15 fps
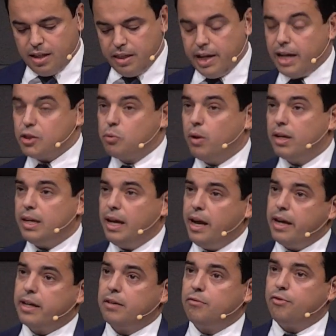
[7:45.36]
That's what
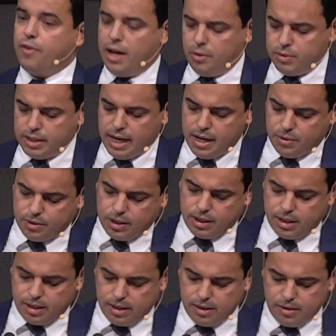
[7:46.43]
Achan found
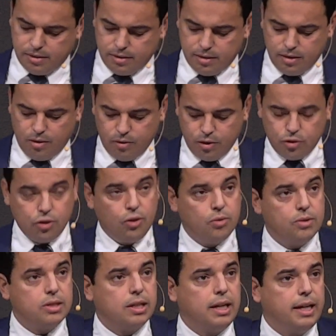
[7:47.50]
out on his
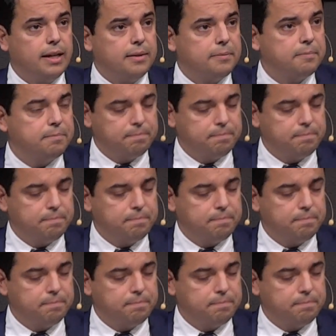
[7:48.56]
own skin.